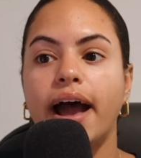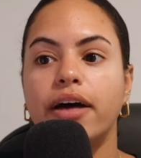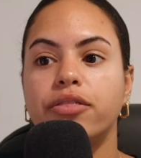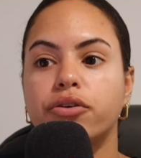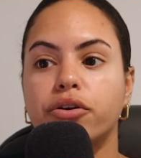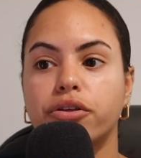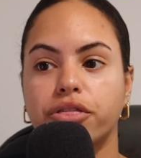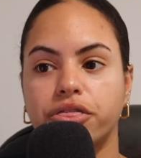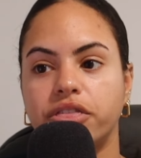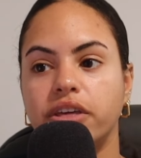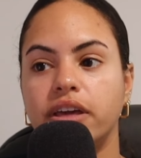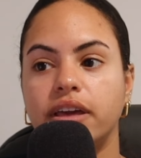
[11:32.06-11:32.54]
and
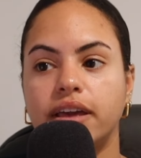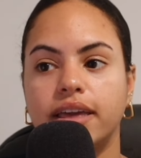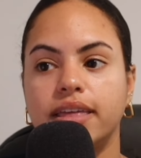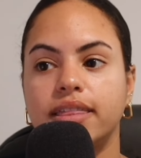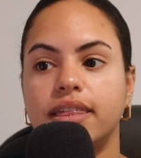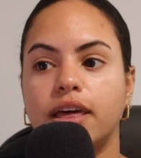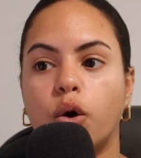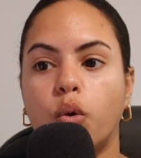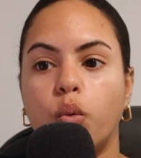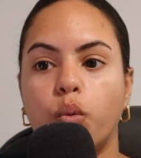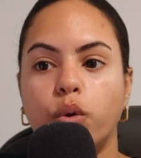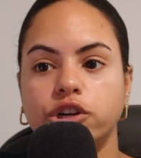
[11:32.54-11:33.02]
they're thinking
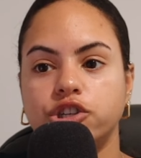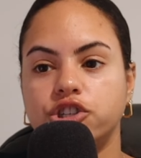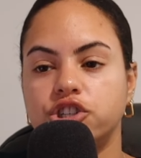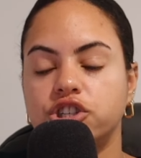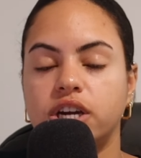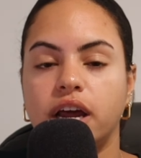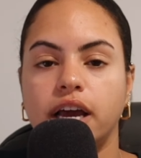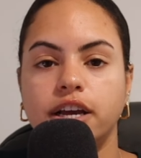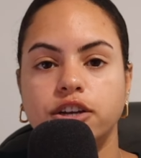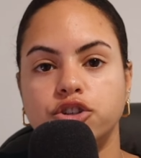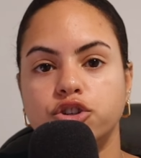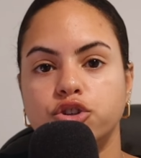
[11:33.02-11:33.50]
like, what
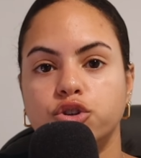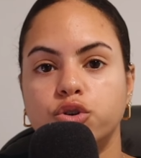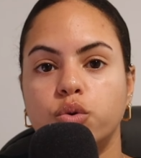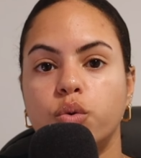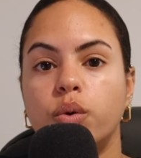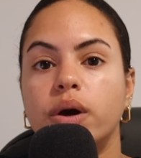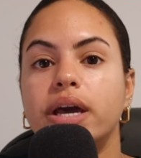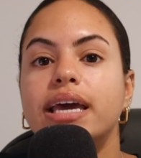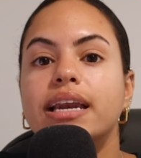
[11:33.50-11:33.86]
should I do?